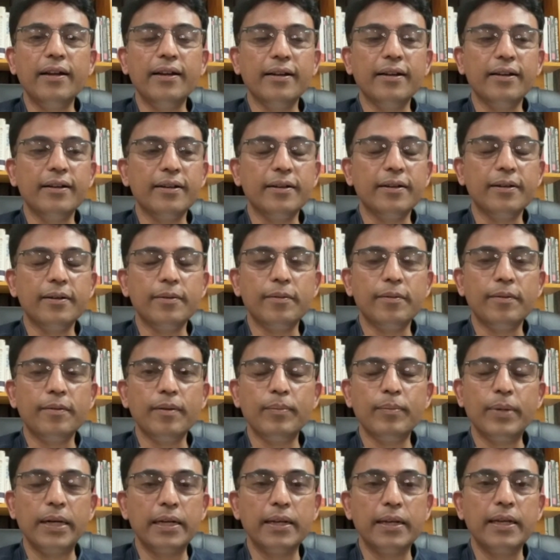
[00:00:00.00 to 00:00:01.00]

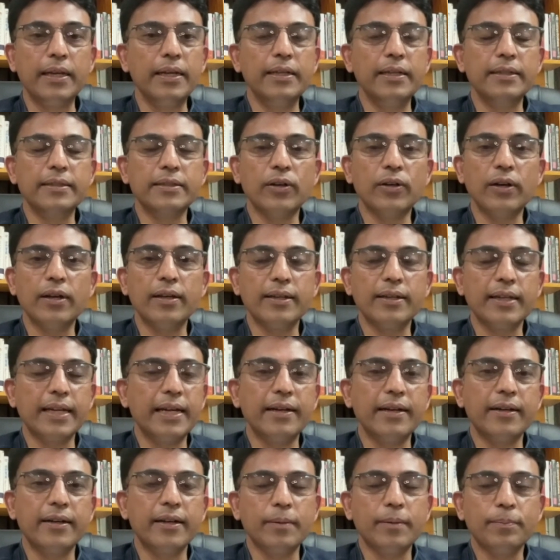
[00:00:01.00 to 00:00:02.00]
but he is all
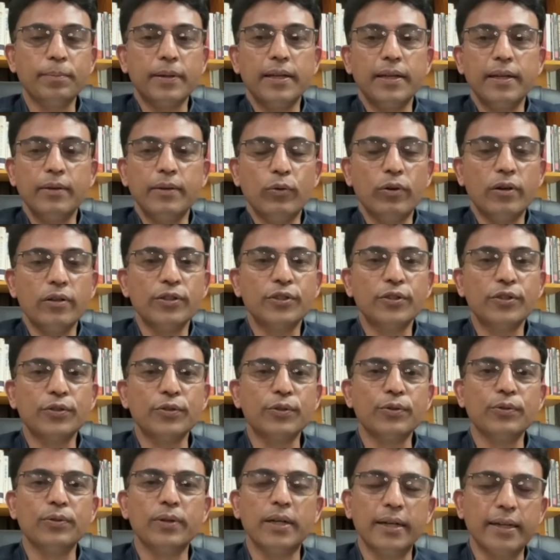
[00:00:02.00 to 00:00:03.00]
geared up. He wants to
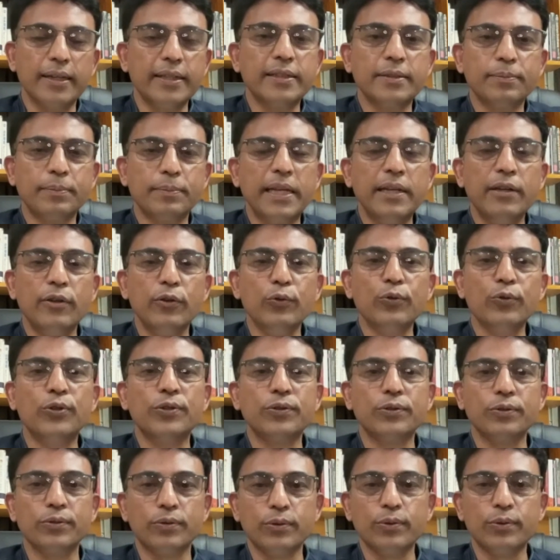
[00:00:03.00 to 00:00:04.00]
do, and he's been
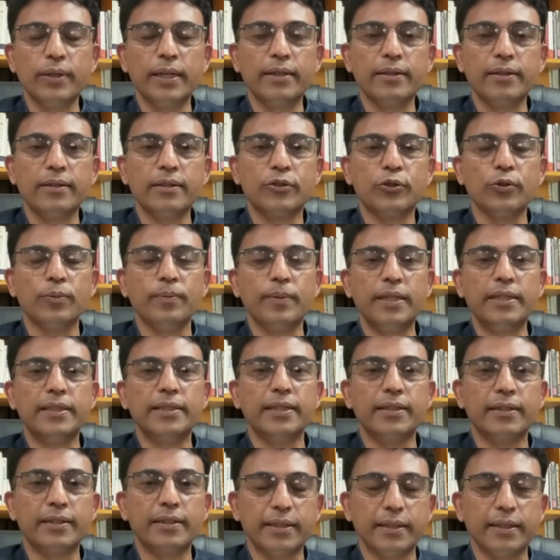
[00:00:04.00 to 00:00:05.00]
used to doing so many
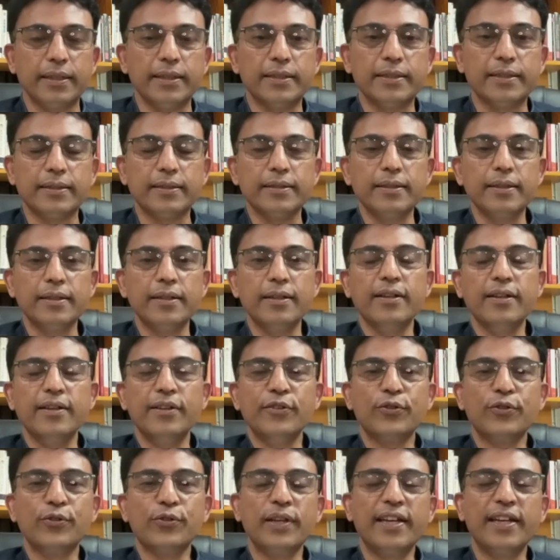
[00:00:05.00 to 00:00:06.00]
surgeries.
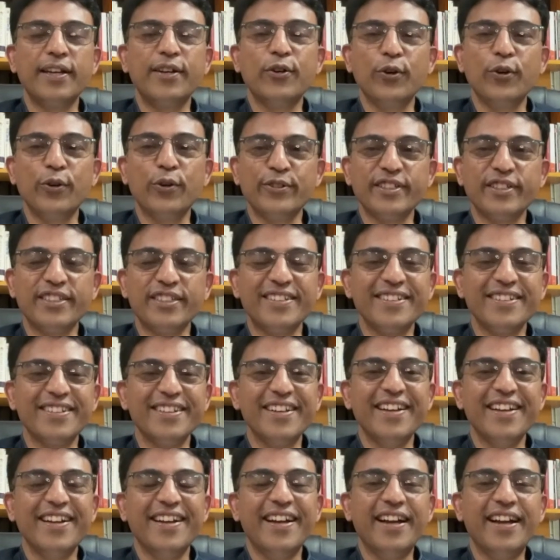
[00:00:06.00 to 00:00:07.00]
So he goes,
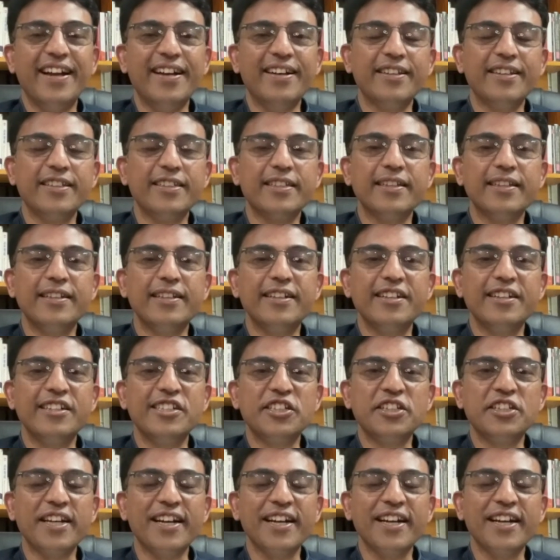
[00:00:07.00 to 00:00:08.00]
and this little
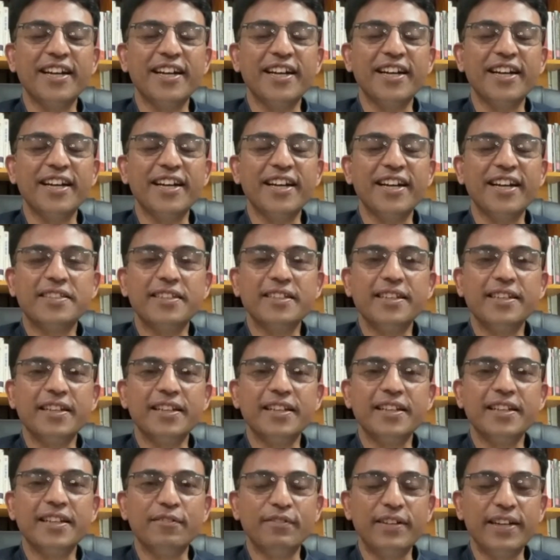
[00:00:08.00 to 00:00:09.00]
child
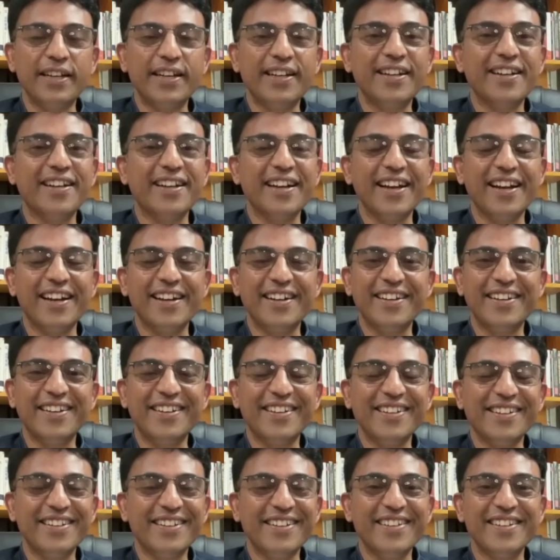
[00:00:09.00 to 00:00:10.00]
is still awake,
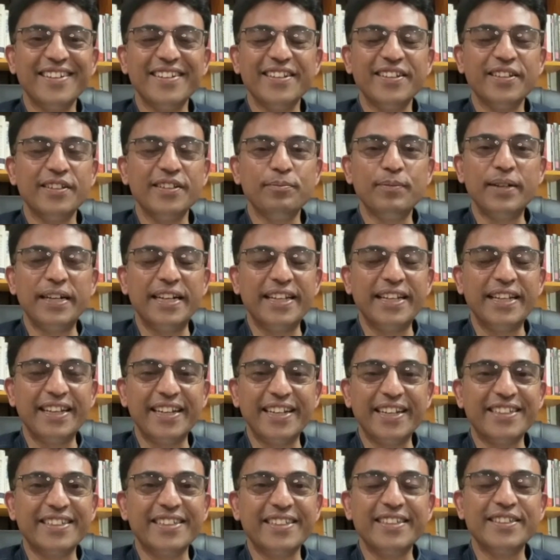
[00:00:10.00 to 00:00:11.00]
and the
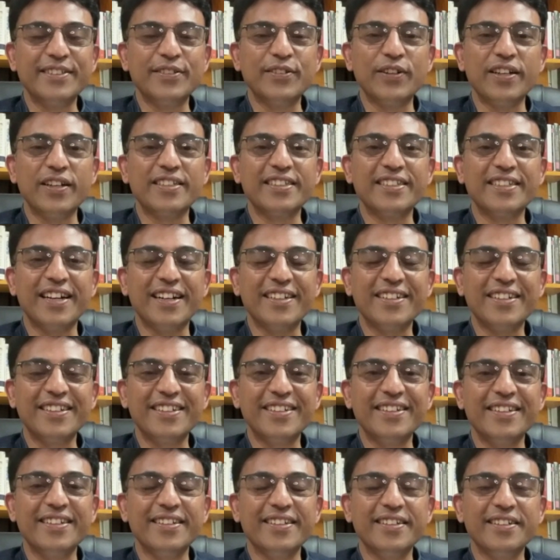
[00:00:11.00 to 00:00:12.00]
medication is not
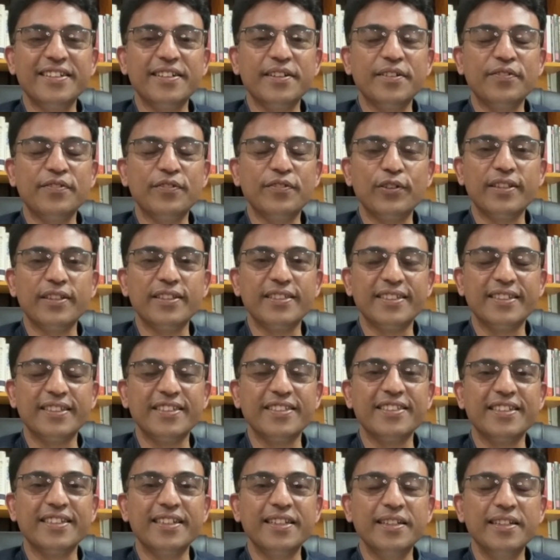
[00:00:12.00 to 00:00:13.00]
started for the
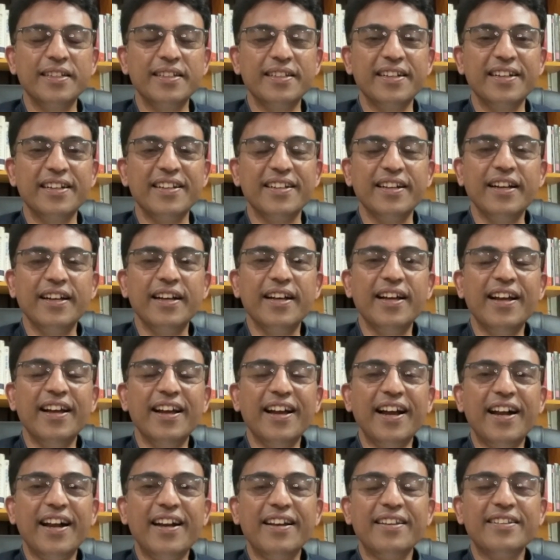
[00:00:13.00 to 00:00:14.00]
surgery.
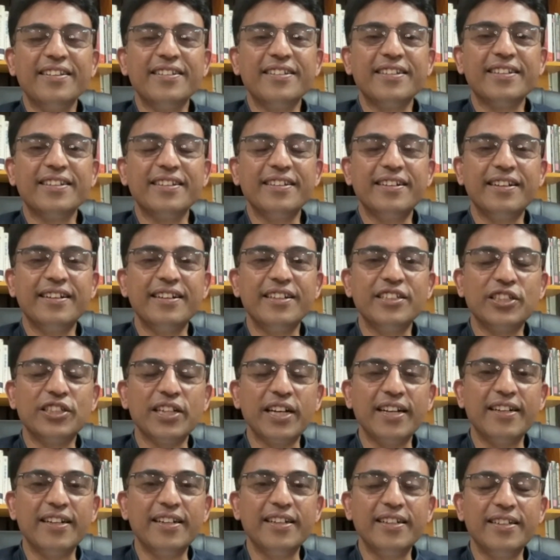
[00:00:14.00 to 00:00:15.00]
And this little
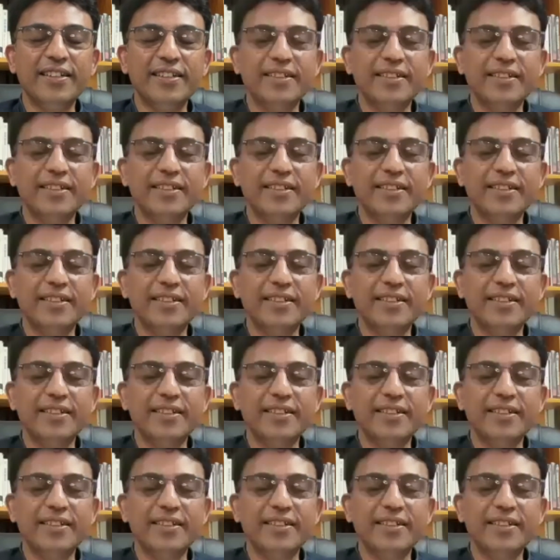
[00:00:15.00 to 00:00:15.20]
child,